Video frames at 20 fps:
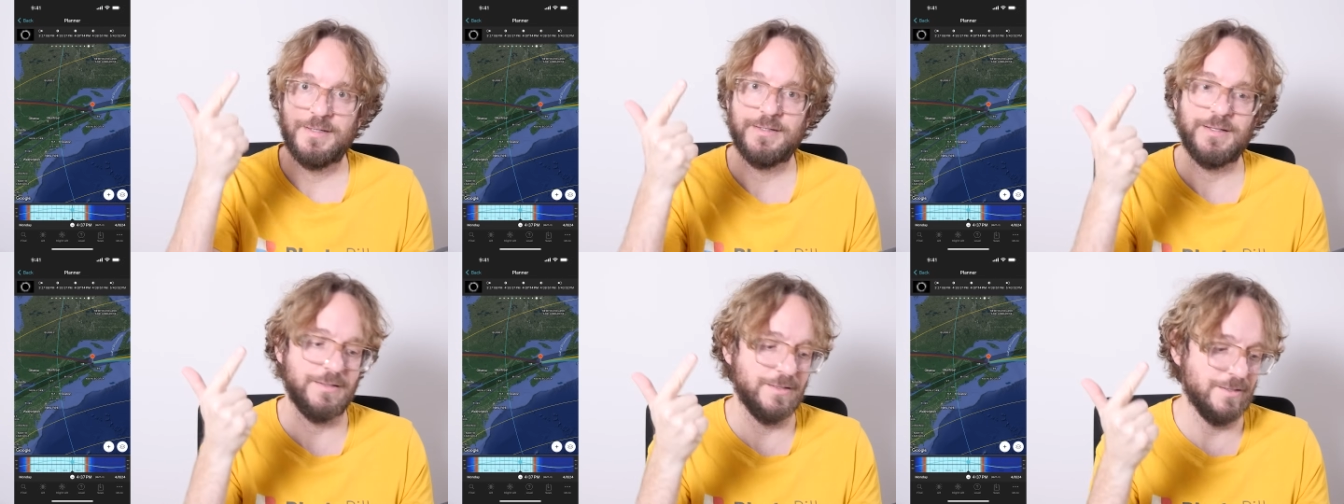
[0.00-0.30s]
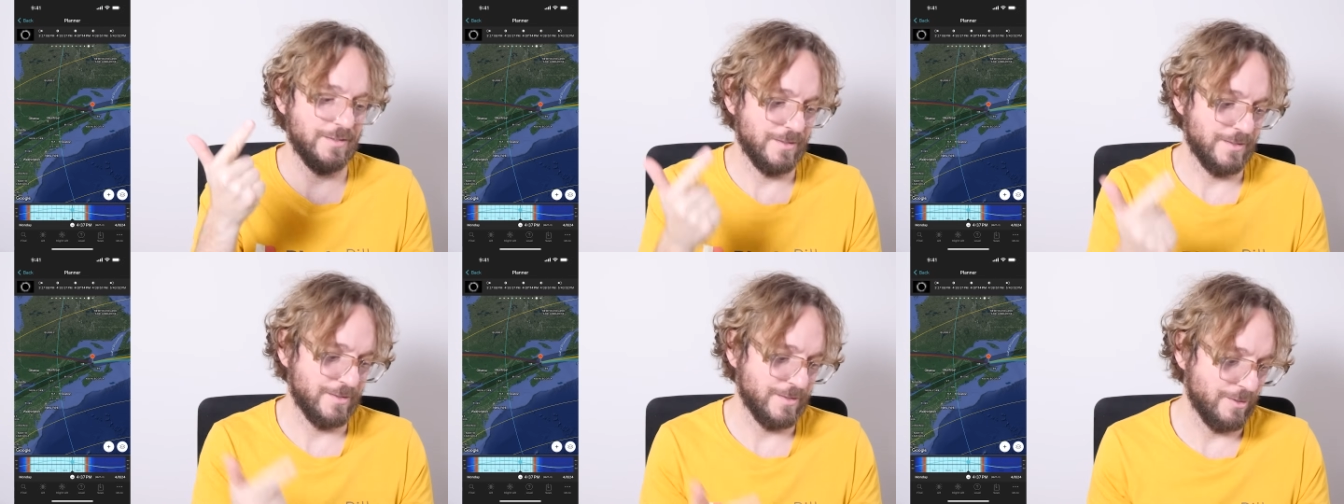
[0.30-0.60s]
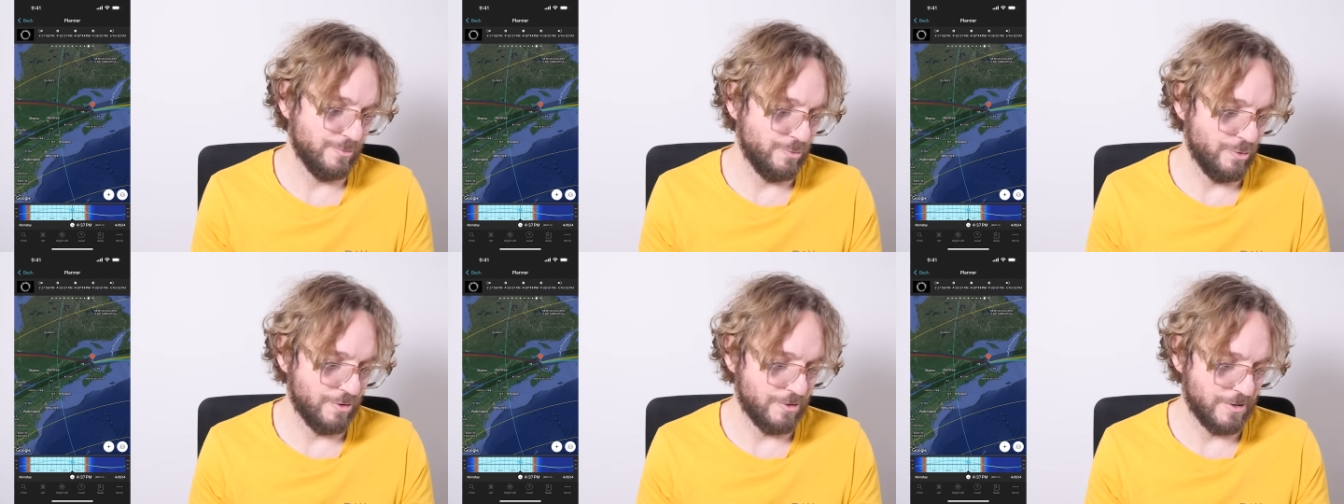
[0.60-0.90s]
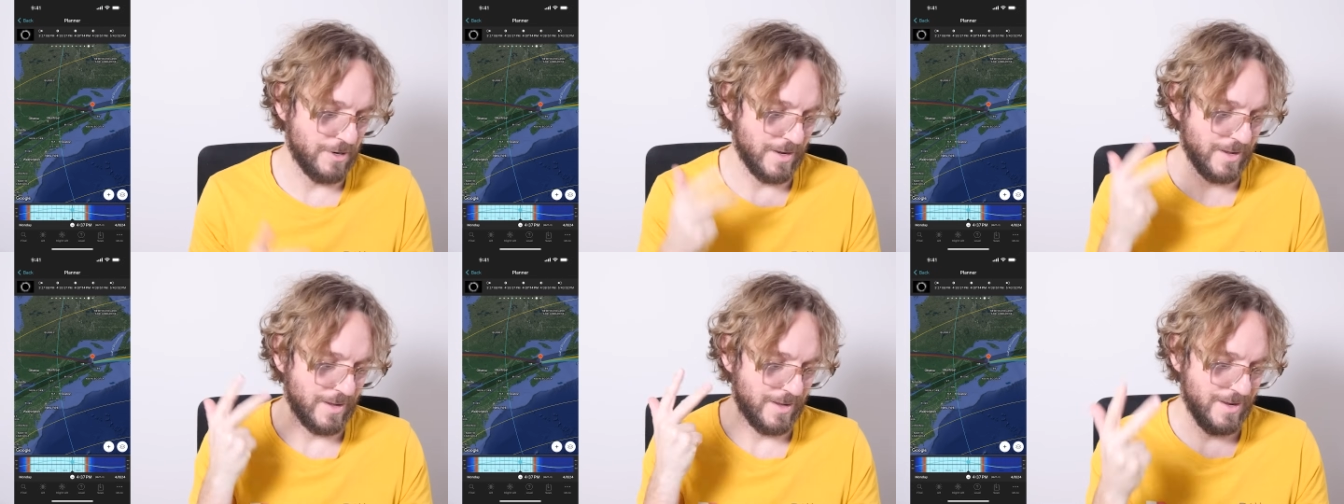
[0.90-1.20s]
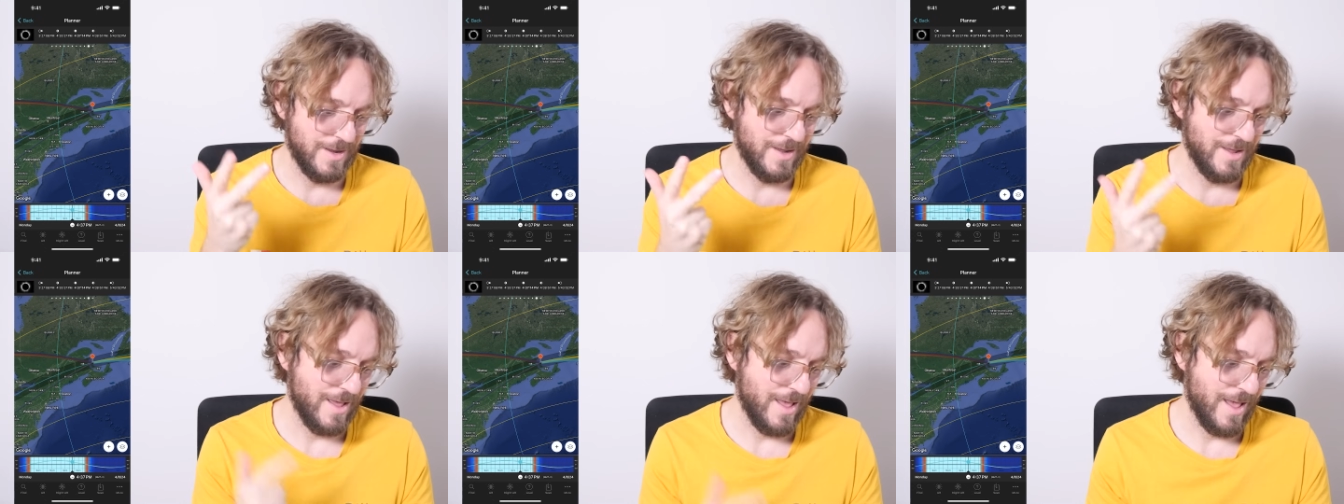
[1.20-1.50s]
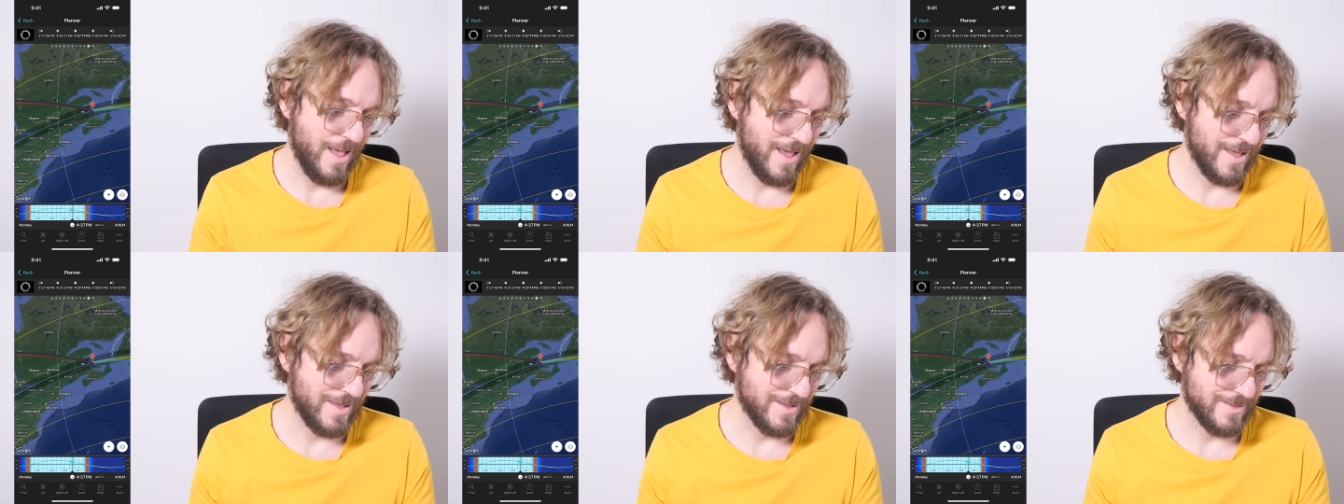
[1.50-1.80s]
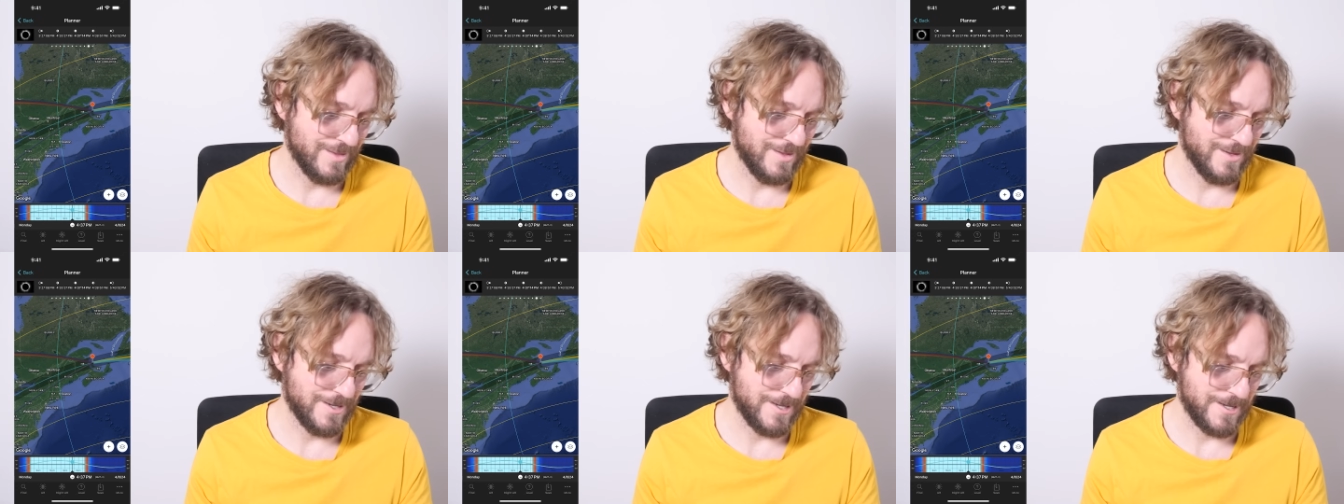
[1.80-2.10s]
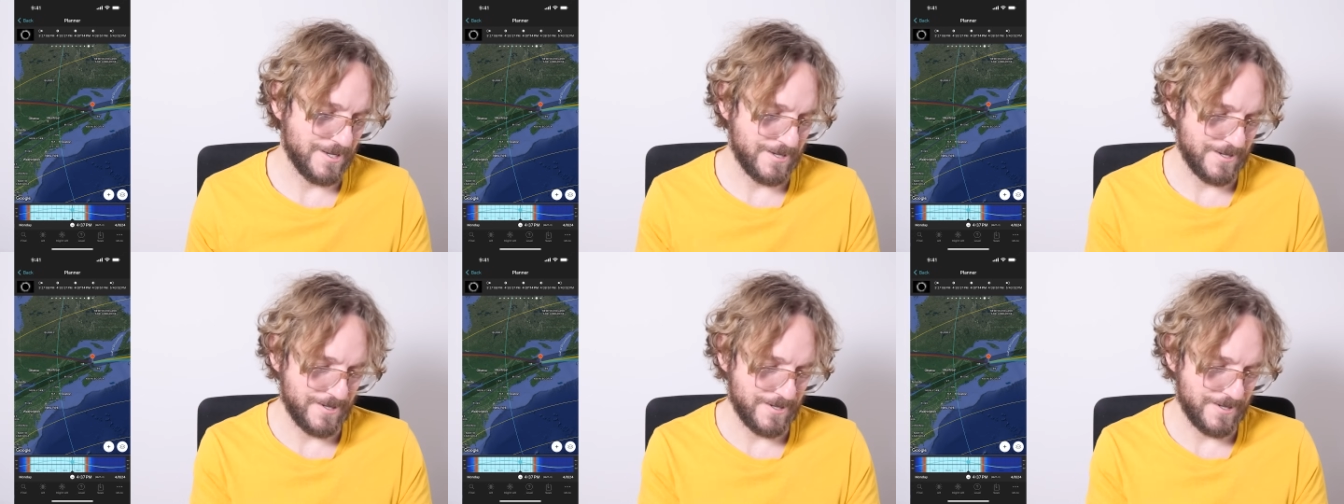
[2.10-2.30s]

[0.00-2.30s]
the Aurora, and the